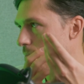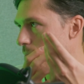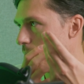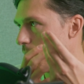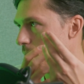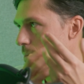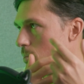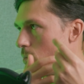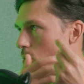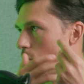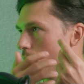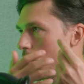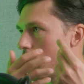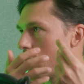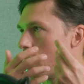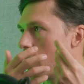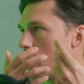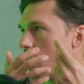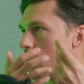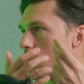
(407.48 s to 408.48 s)
be
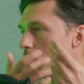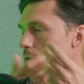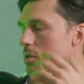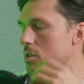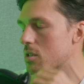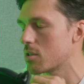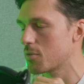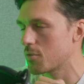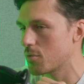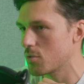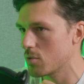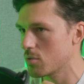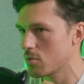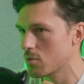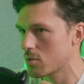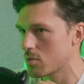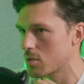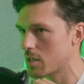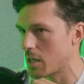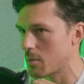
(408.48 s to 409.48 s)
more lucrative for you
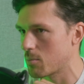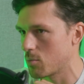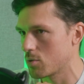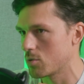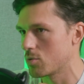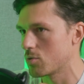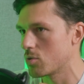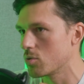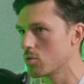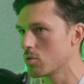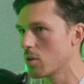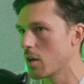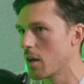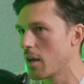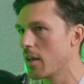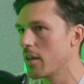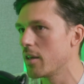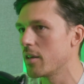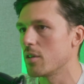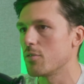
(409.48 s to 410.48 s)
to take module 2.
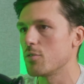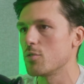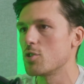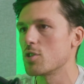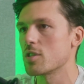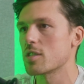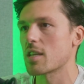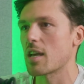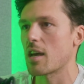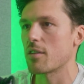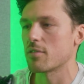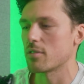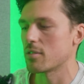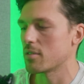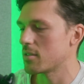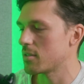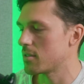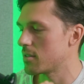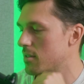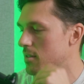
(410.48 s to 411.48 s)
If you just have
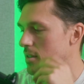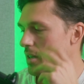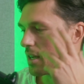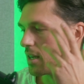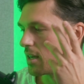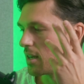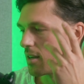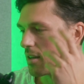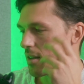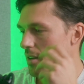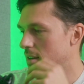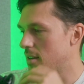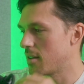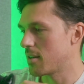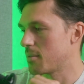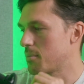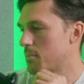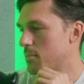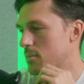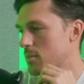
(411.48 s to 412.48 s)

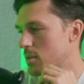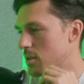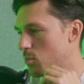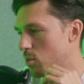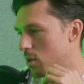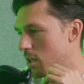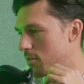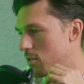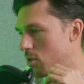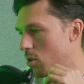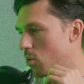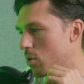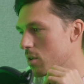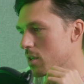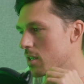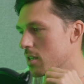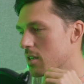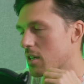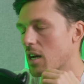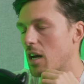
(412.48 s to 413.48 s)

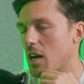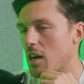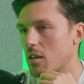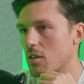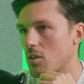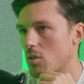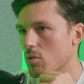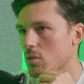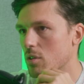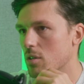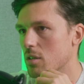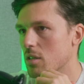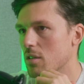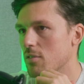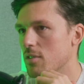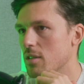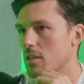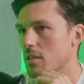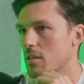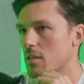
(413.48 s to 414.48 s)
only a car, only an
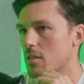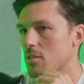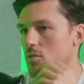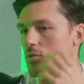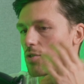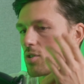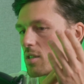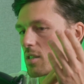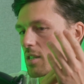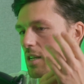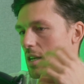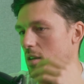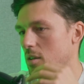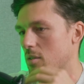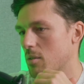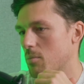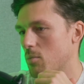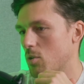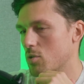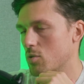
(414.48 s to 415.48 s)
EV, you just
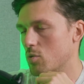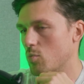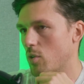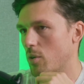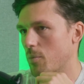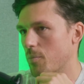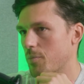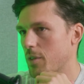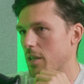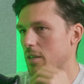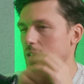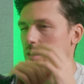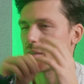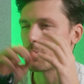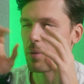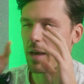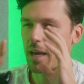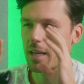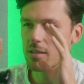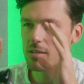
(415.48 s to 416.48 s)
take module 1. That
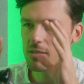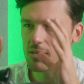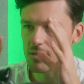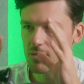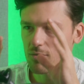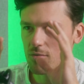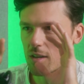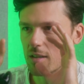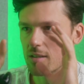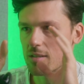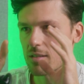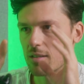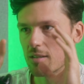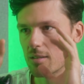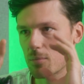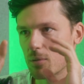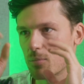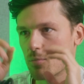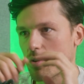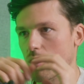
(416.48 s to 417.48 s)
depends, right? It's a
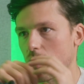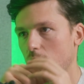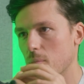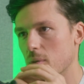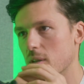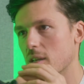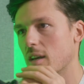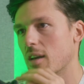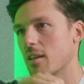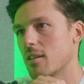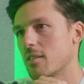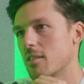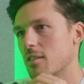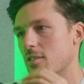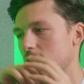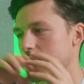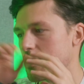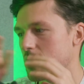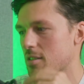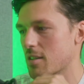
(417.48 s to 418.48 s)
little bit more complicated.
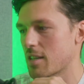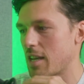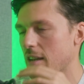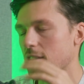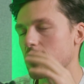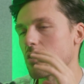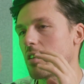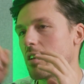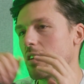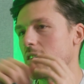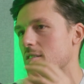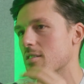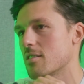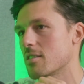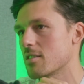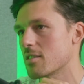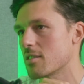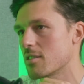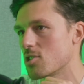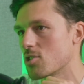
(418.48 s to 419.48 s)
There's calculators on the
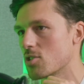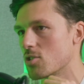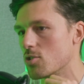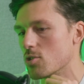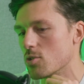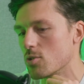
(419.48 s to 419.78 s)
internet you can